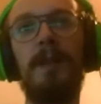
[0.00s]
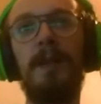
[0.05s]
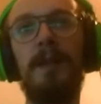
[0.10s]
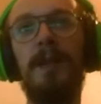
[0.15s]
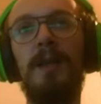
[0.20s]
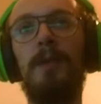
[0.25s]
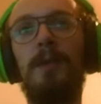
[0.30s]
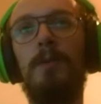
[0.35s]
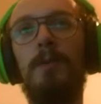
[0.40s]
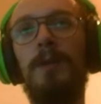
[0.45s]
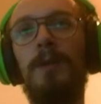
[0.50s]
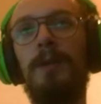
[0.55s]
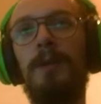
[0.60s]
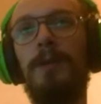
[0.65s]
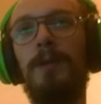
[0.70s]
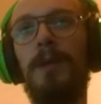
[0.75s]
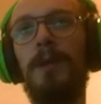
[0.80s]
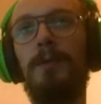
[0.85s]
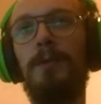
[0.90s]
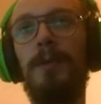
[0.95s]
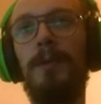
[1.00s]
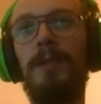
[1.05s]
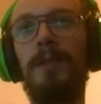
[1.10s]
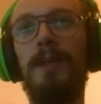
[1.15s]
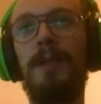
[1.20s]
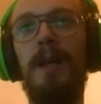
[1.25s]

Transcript: E cooldown decreased.